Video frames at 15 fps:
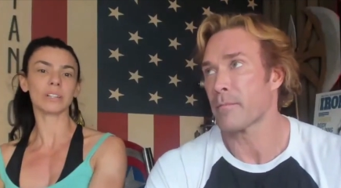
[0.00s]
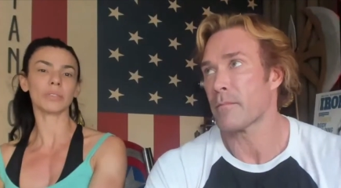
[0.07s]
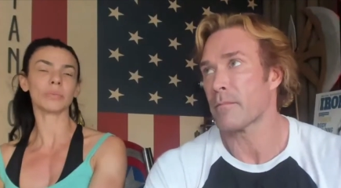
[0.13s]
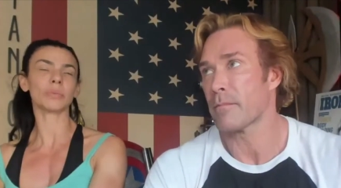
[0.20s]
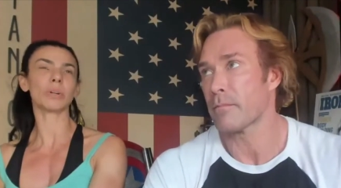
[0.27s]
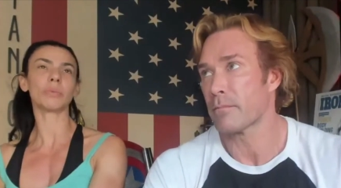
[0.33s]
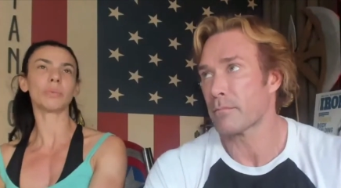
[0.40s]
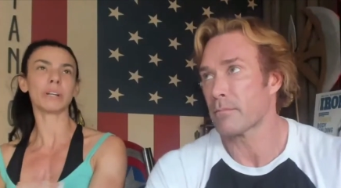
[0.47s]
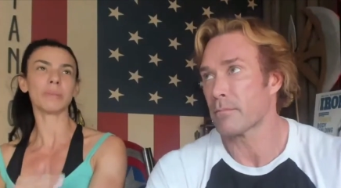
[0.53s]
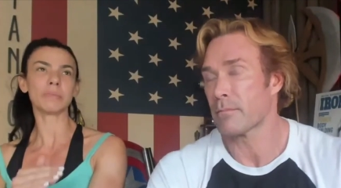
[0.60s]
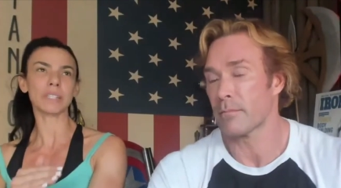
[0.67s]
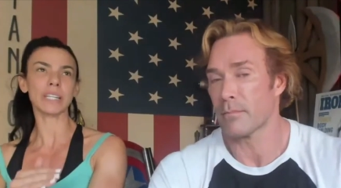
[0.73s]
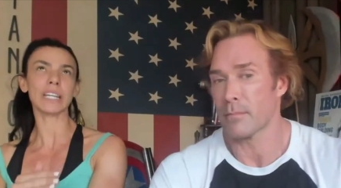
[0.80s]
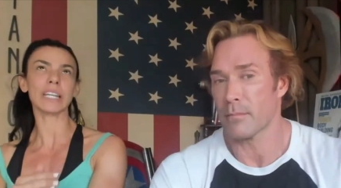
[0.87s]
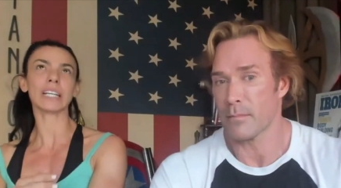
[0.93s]
Speaker 1: Well, what I'm
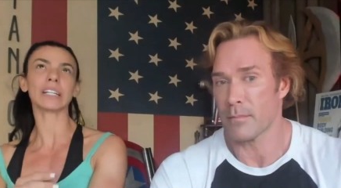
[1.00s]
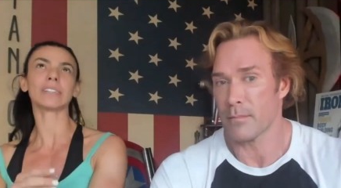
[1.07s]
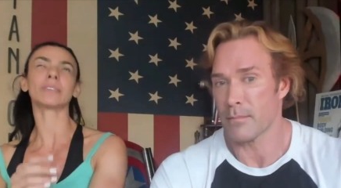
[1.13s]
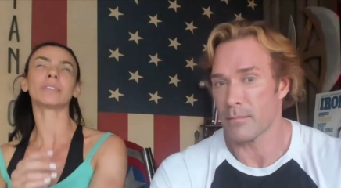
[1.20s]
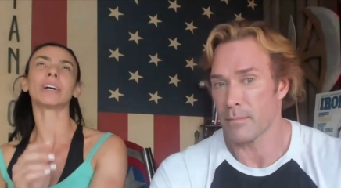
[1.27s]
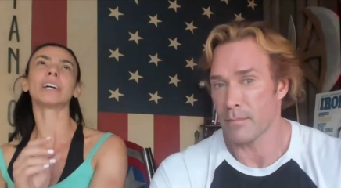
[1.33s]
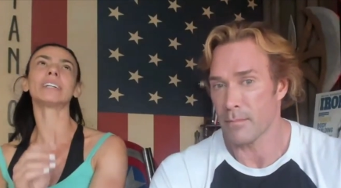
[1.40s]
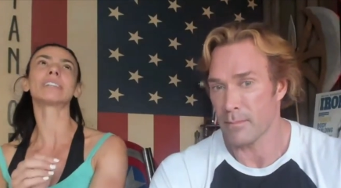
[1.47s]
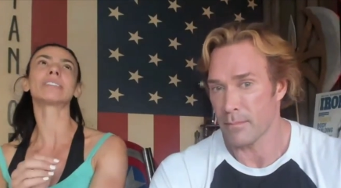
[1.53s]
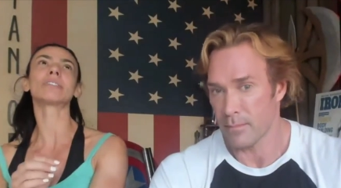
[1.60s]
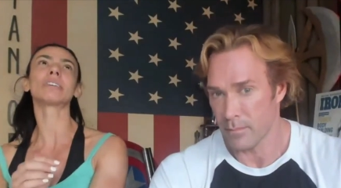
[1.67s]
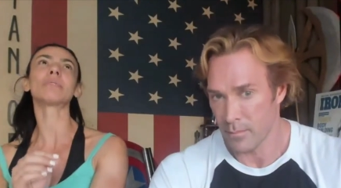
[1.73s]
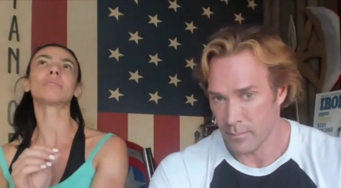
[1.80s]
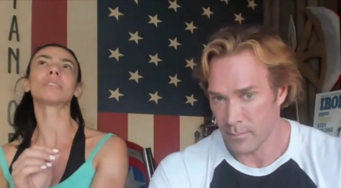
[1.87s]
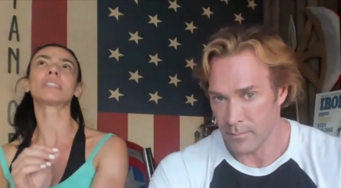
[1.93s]
saying, I
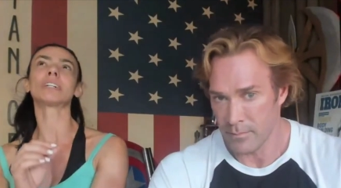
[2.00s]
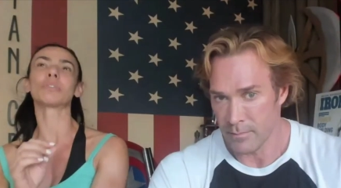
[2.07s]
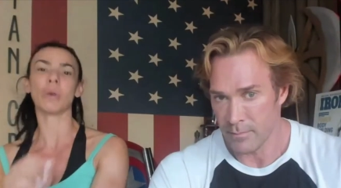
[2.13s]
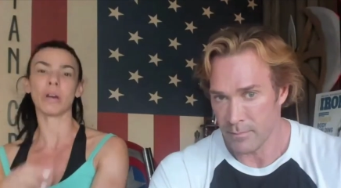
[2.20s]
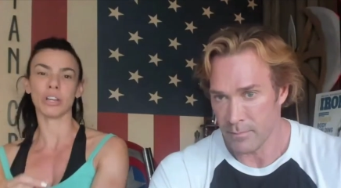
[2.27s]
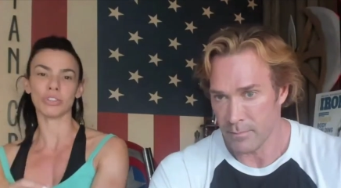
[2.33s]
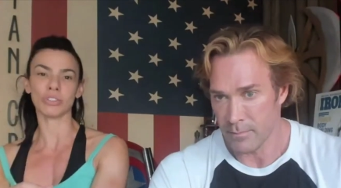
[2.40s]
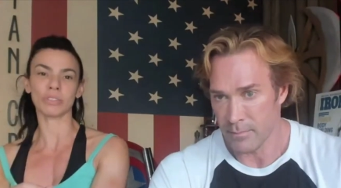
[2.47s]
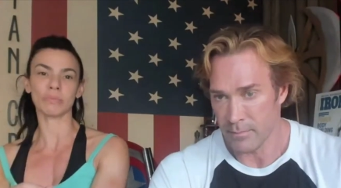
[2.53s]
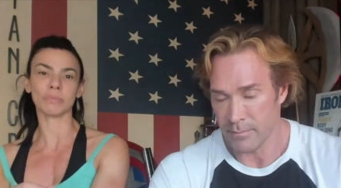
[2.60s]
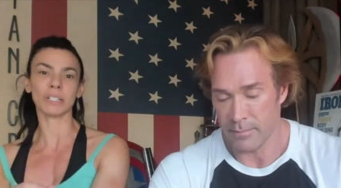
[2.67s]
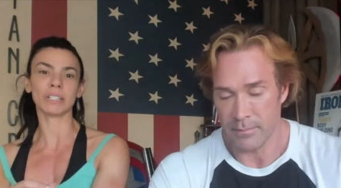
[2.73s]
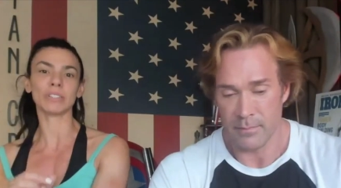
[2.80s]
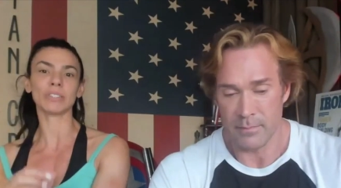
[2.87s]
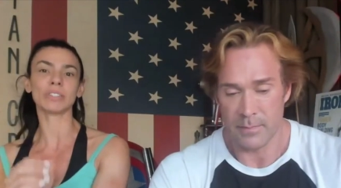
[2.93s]
agree with the question
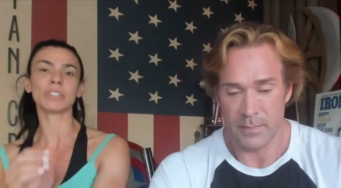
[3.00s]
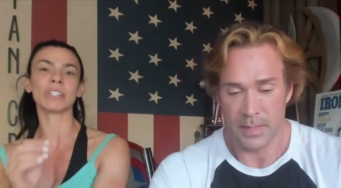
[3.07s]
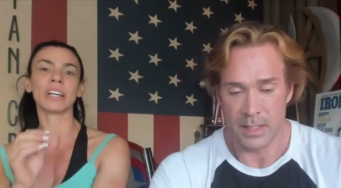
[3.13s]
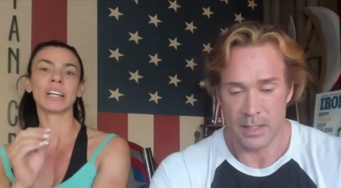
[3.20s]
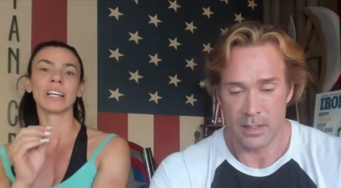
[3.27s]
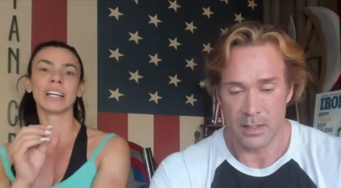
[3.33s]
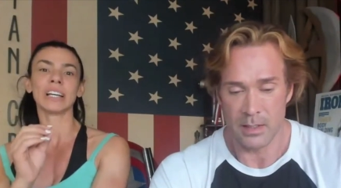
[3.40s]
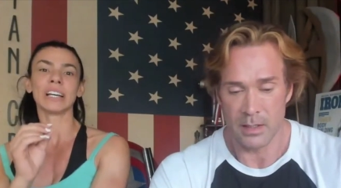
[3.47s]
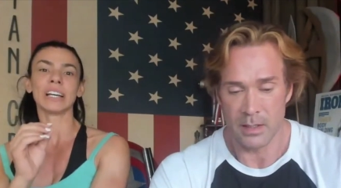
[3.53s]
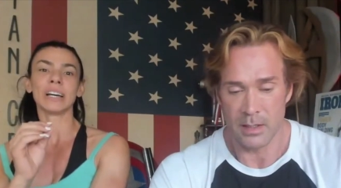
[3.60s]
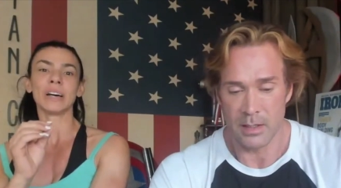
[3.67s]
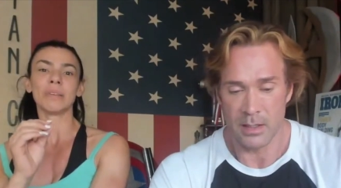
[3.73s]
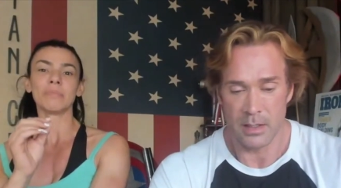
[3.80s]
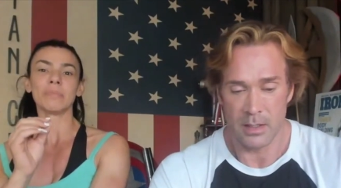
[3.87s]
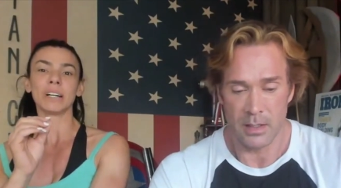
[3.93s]
because.
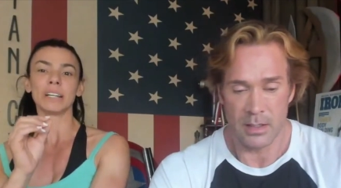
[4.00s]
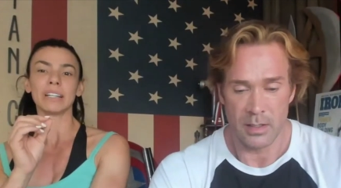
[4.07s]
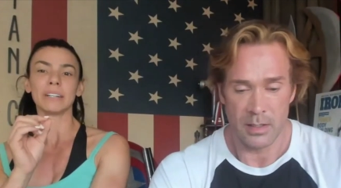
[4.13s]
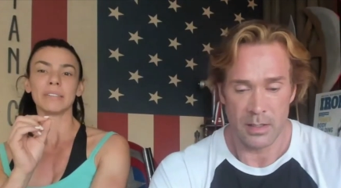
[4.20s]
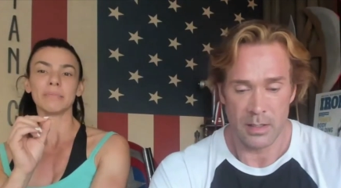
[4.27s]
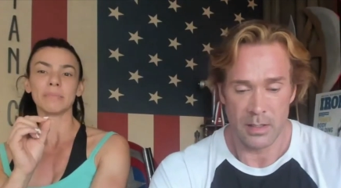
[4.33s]
My